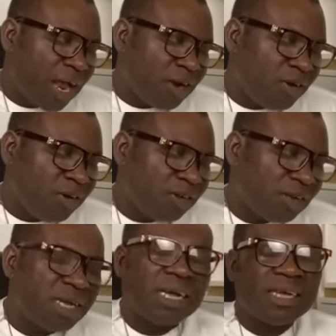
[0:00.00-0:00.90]
I don't know,
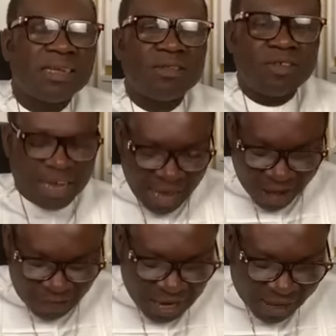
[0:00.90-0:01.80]
today
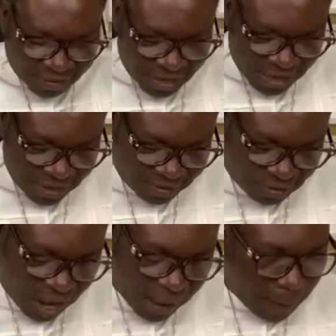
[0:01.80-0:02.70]
I feel like singing
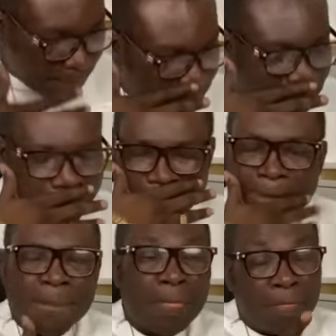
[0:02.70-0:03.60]
this track.
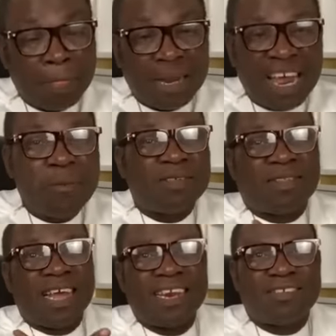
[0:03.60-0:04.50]
Let me
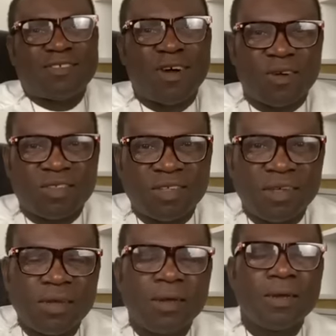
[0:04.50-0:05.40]
sing these songs,
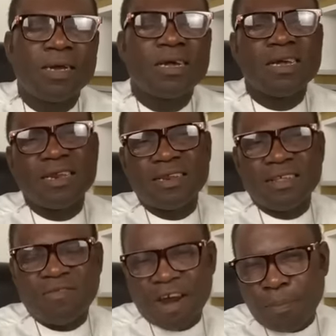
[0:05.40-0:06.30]

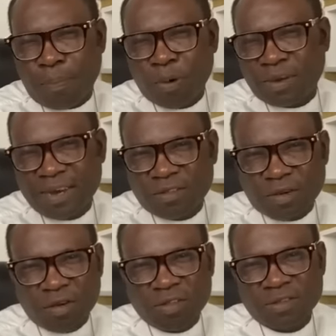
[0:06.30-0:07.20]
very potent
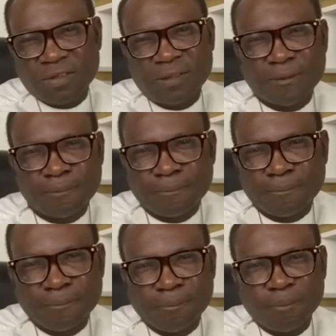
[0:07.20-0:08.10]
songs.
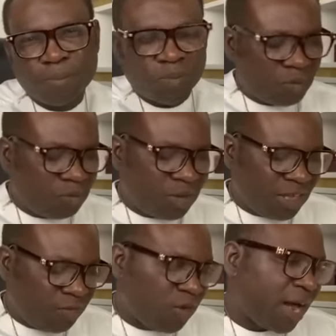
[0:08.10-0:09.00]

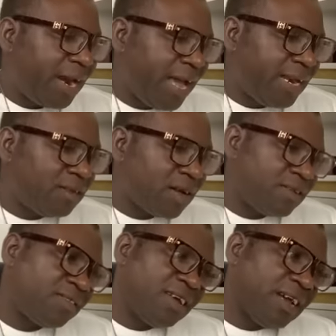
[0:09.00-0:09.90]
If you can learn it, you
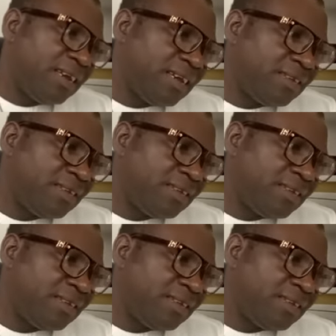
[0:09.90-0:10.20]
can sing